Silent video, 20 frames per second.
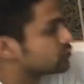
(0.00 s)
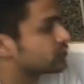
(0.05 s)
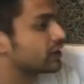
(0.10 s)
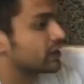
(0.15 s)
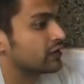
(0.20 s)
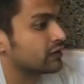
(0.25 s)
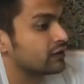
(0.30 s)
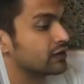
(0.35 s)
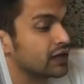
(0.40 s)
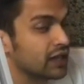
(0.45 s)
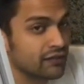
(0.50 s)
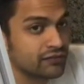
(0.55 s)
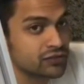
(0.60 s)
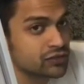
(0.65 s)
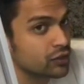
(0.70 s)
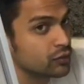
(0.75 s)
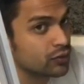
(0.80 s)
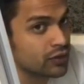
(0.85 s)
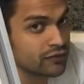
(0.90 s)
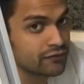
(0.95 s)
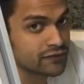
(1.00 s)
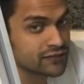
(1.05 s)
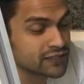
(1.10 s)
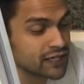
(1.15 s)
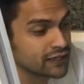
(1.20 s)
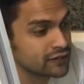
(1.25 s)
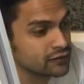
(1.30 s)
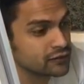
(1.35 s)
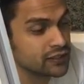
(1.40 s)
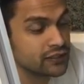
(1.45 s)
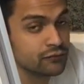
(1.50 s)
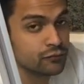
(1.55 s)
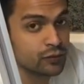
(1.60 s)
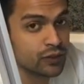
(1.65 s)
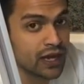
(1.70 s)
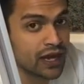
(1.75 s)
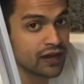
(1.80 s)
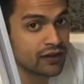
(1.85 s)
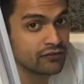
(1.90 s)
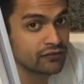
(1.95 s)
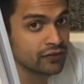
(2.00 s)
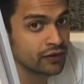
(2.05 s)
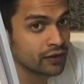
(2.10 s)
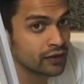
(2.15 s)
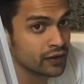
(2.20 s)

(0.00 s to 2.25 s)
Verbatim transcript: drain on the left, so whatever side you need we have.